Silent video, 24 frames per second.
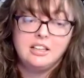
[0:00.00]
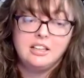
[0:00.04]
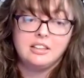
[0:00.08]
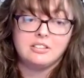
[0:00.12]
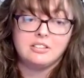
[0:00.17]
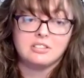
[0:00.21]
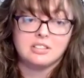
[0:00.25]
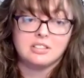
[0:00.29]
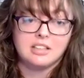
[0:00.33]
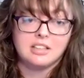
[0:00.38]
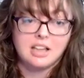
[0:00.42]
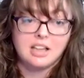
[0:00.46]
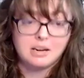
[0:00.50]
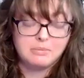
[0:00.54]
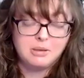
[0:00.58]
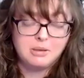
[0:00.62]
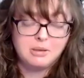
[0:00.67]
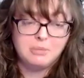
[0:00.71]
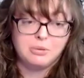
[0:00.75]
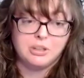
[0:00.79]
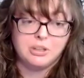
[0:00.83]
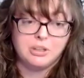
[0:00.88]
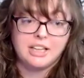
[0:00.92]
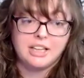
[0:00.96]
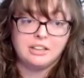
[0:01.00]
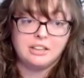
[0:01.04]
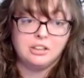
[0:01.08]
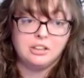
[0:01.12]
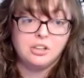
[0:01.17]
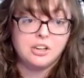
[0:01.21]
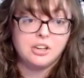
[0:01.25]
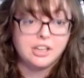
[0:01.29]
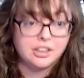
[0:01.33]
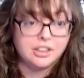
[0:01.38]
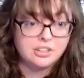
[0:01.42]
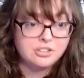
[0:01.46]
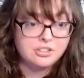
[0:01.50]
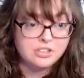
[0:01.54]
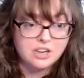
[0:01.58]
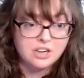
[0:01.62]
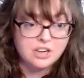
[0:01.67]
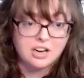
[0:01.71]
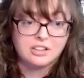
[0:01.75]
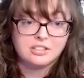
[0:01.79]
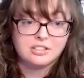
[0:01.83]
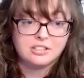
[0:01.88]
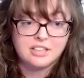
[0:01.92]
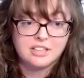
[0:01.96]
There's a lot of people that look at the
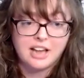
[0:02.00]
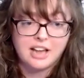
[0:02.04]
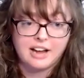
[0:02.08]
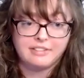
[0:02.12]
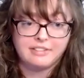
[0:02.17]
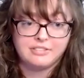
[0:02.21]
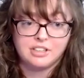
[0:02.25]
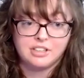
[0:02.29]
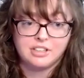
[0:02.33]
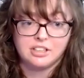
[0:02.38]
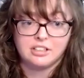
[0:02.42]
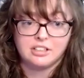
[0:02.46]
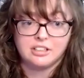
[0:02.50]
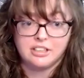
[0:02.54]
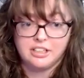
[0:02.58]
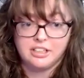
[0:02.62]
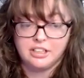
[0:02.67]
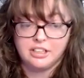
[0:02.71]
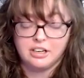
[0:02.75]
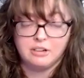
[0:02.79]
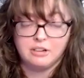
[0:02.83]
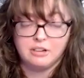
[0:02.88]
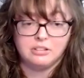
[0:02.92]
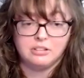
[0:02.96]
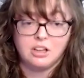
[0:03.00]
charts after you know